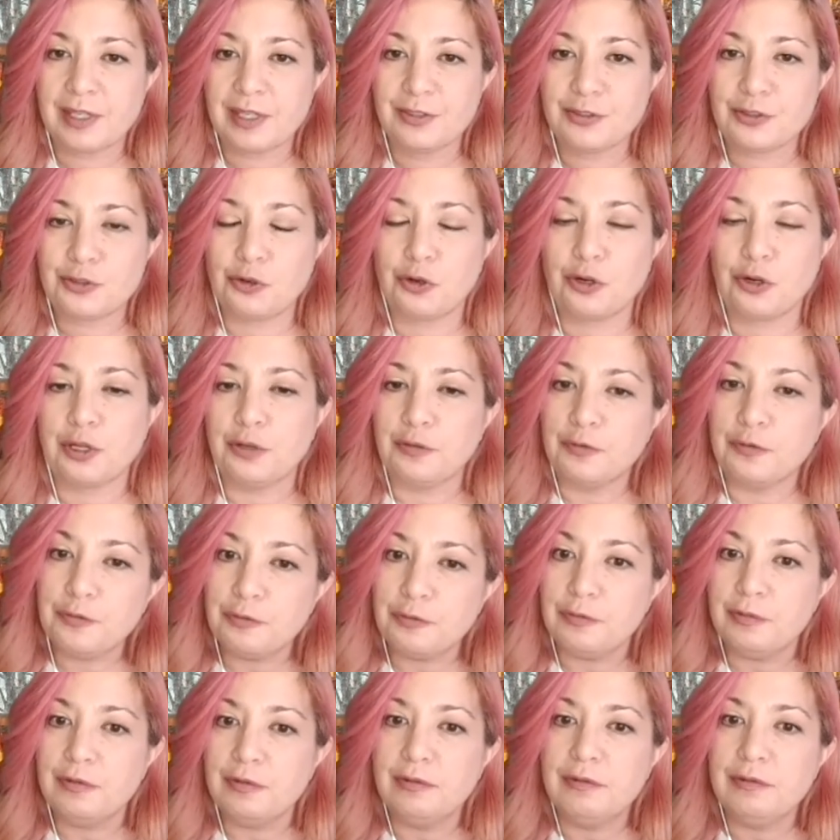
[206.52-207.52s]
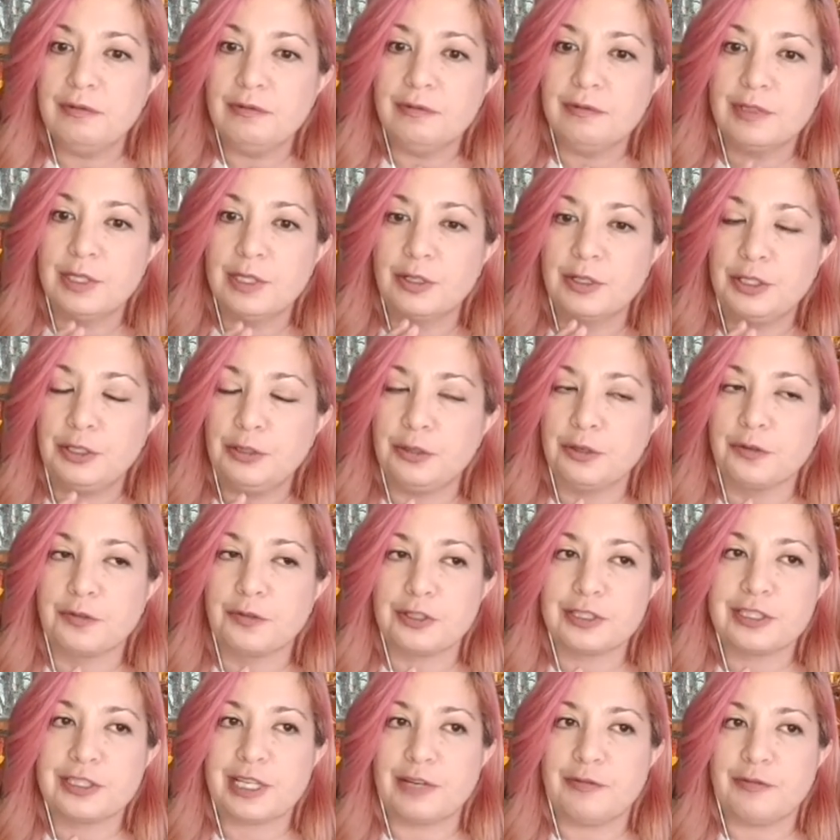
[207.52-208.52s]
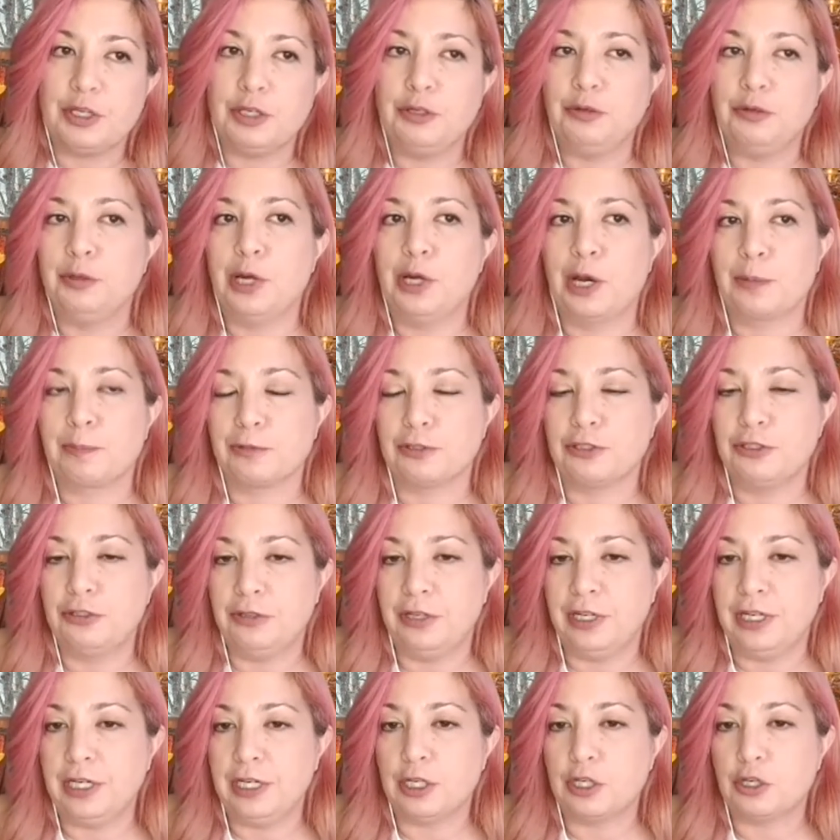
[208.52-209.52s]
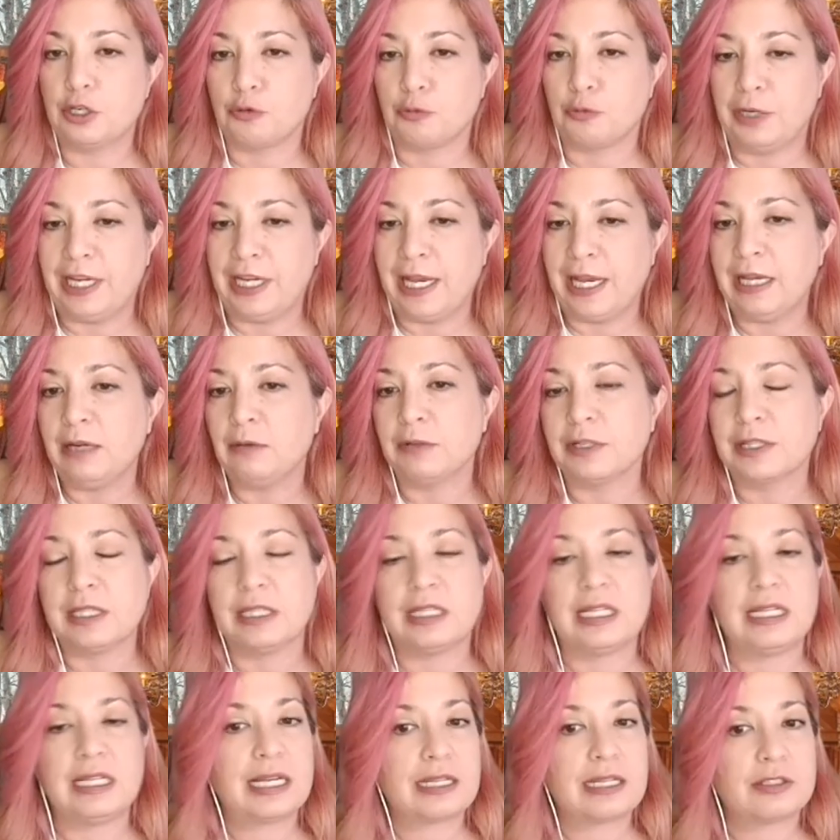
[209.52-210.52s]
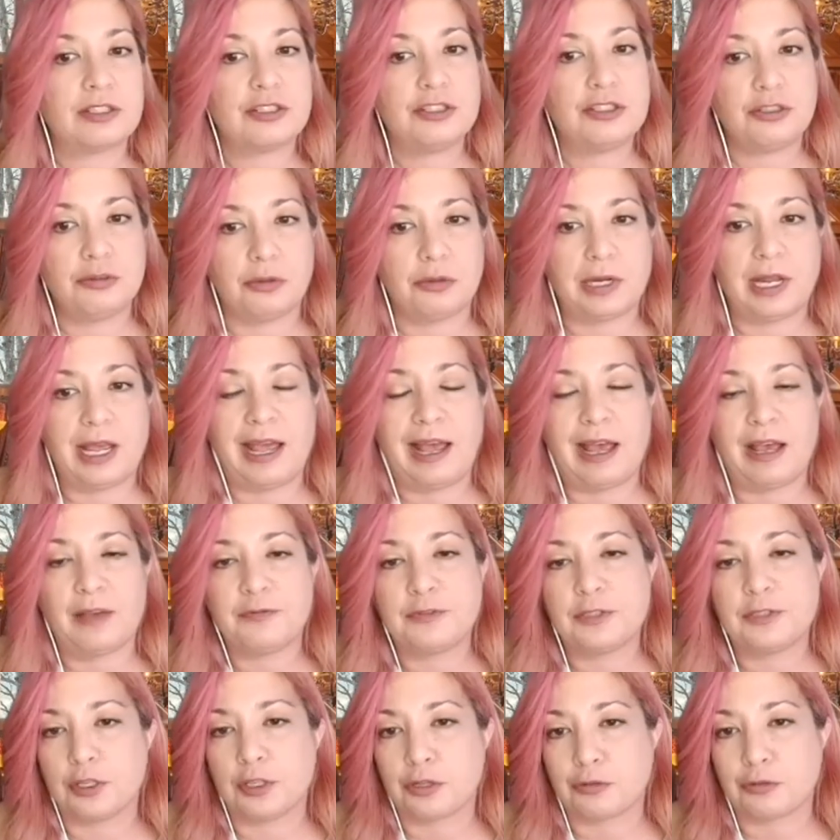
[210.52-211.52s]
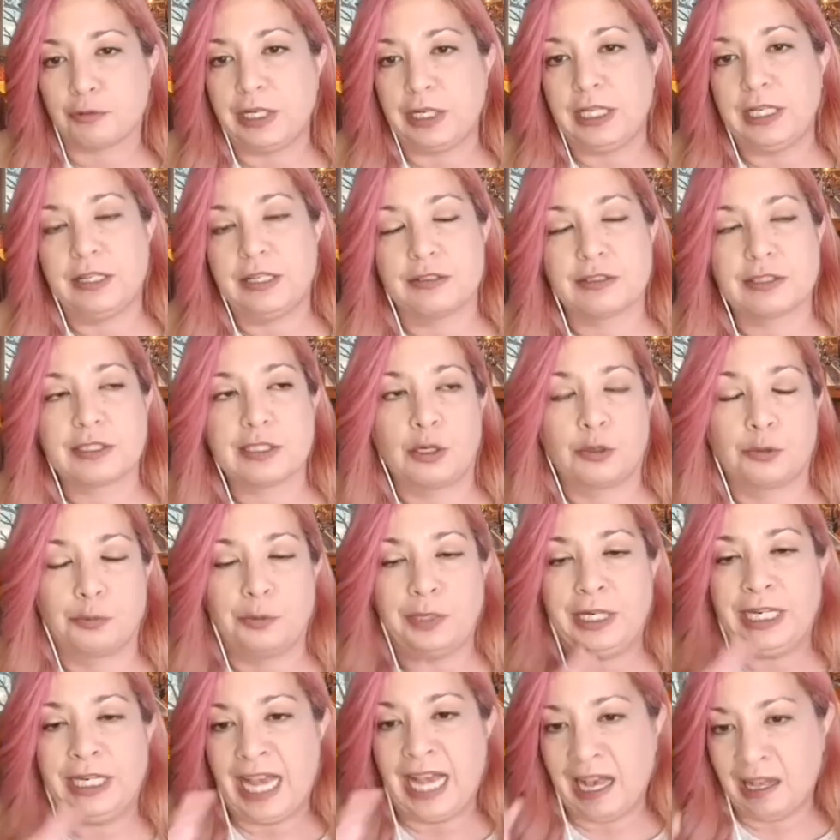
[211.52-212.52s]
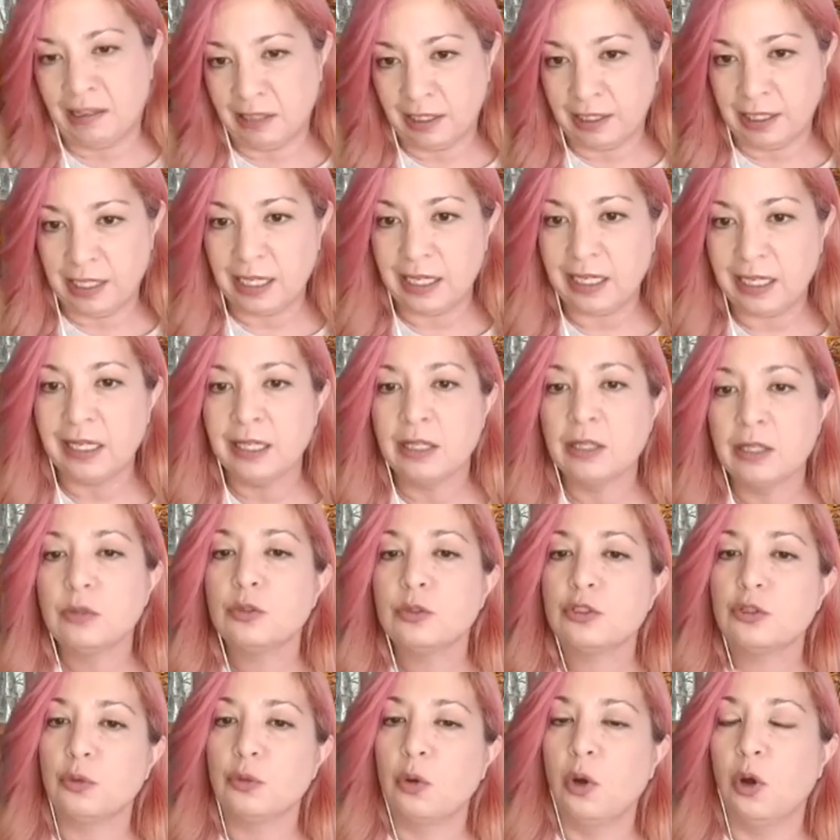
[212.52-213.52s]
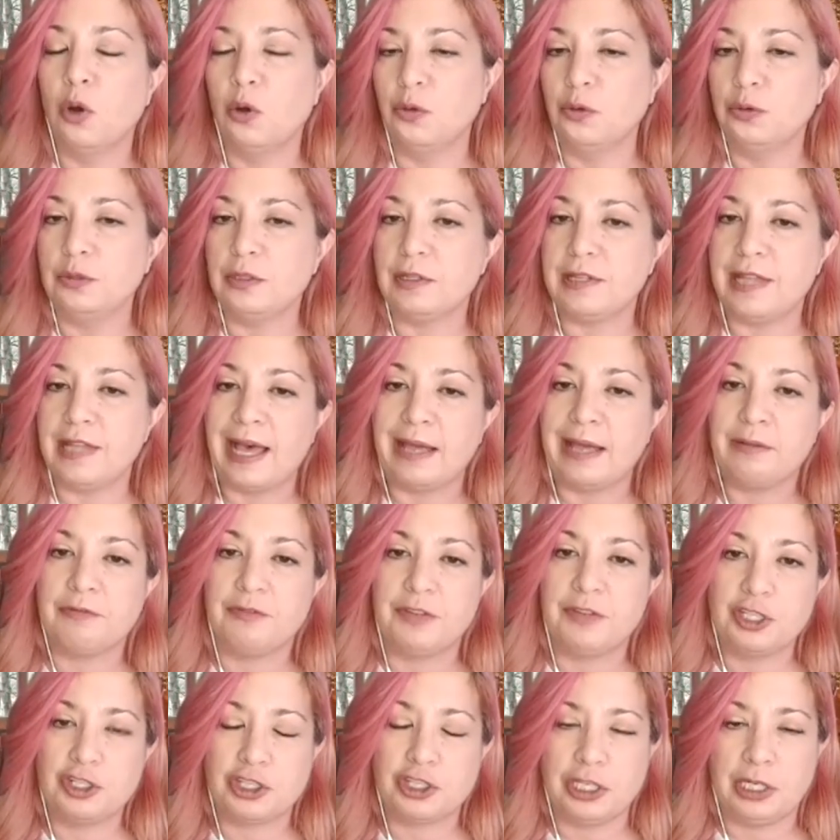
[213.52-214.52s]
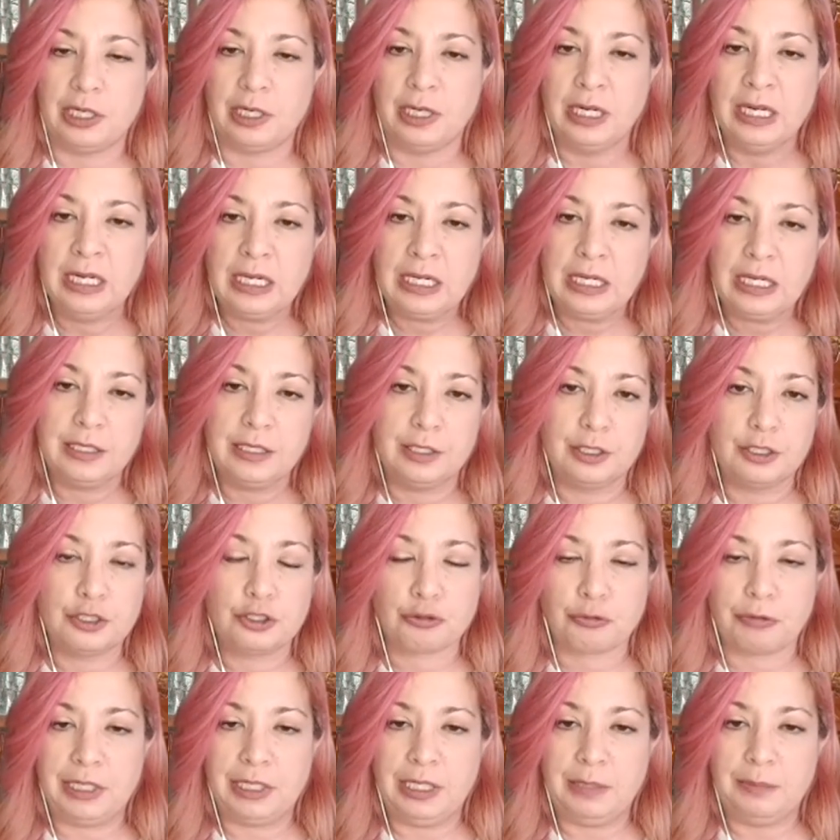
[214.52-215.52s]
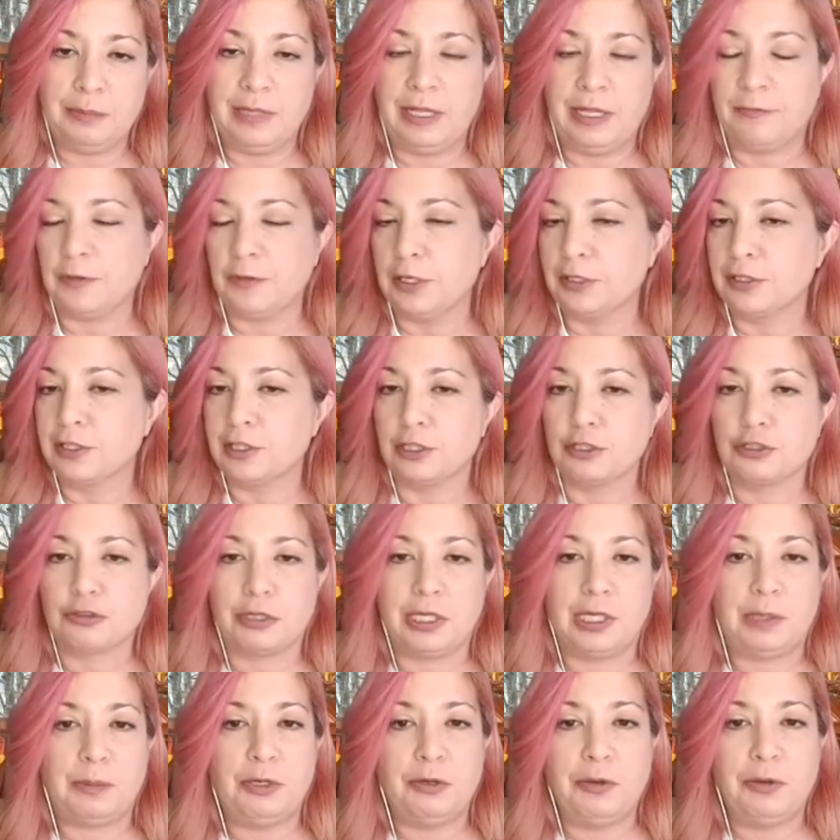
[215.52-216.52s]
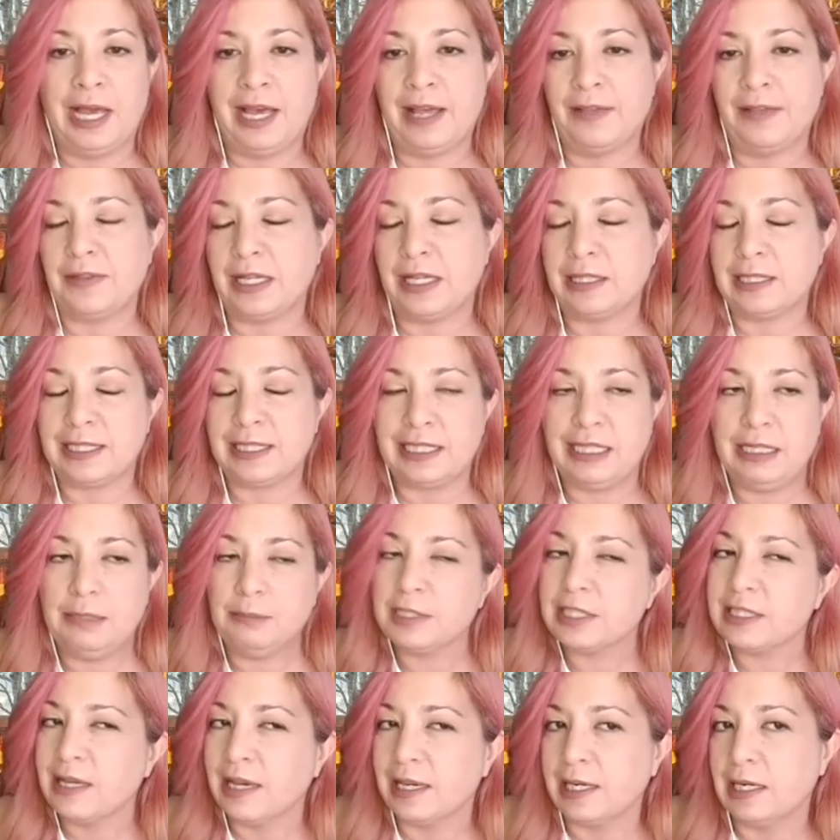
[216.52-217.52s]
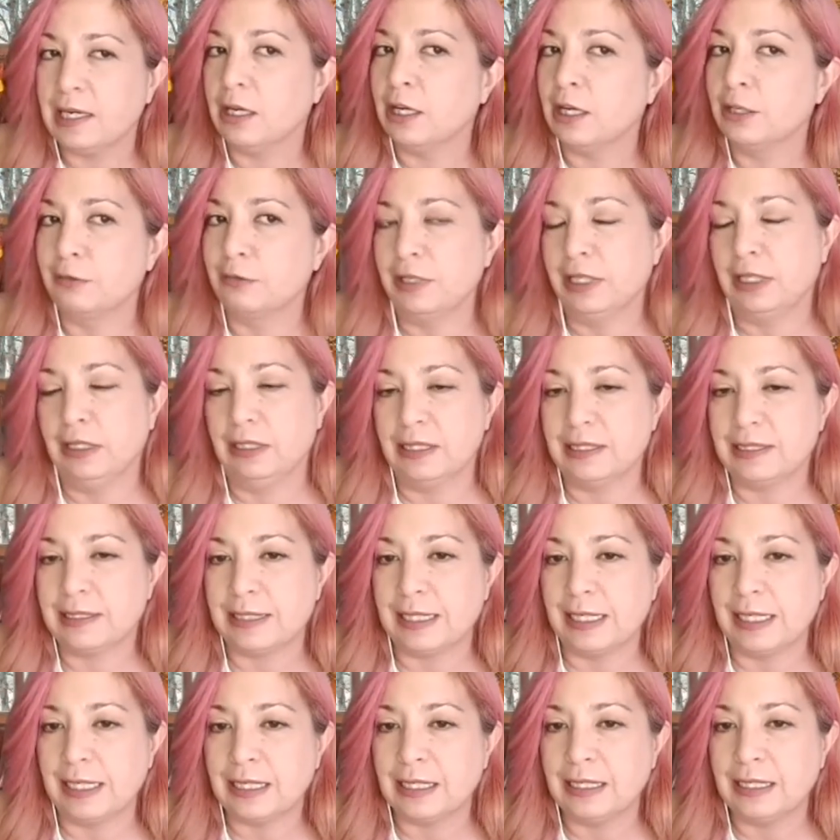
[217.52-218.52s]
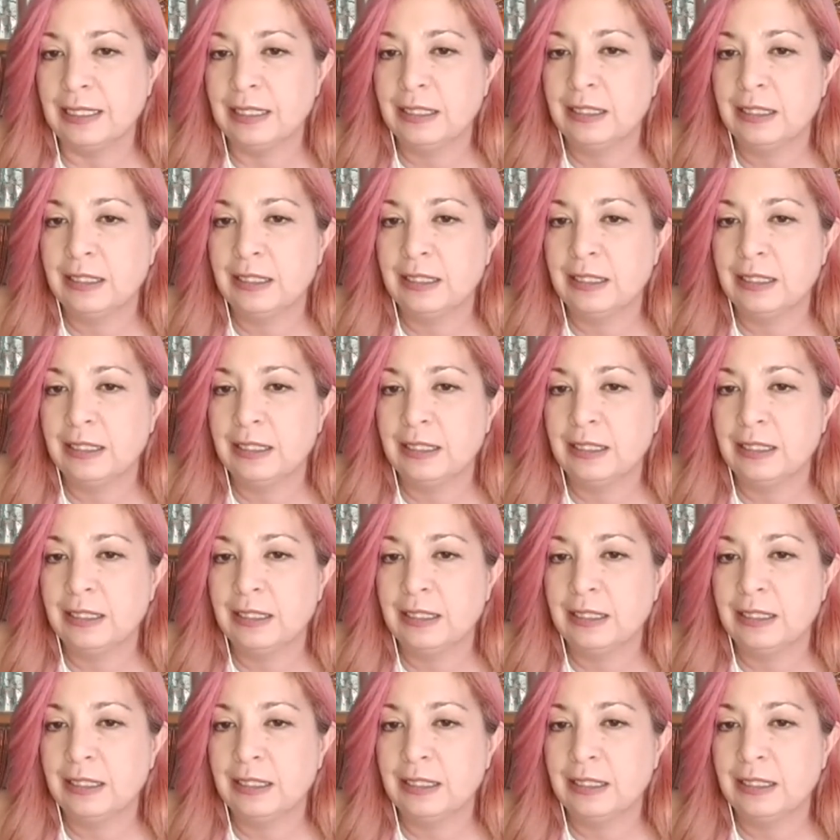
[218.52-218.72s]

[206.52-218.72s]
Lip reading: sort of the universe giving you an opportunity to create within the next 2.5 to 3 years a reality, to hold that vision. And the dream, if there's a dream you had that seems kind of unrealistic,